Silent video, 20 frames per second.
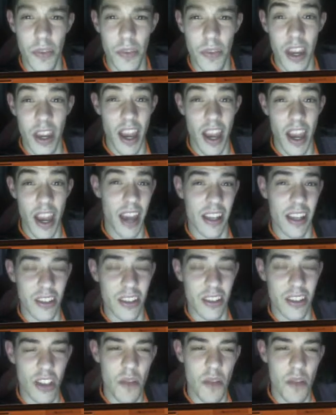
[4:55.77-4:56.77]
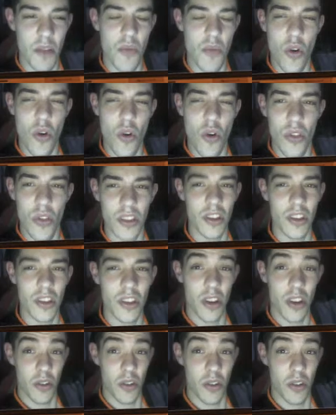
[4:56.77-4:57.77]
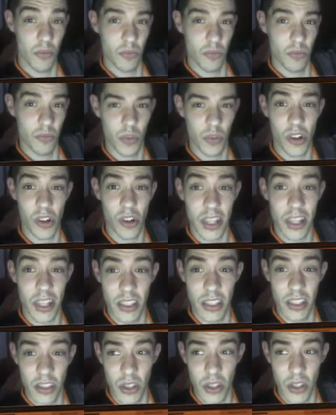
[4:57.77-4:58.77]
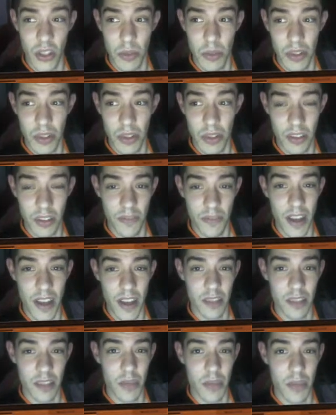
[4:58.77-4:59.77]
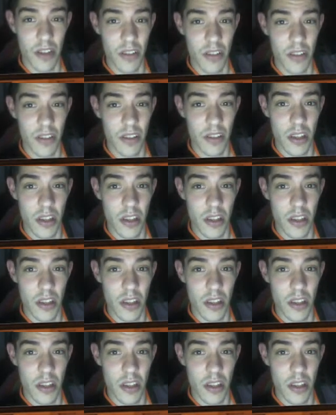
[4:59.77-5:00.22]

And it's a lot more than what I did to you, because the fact of the matter is,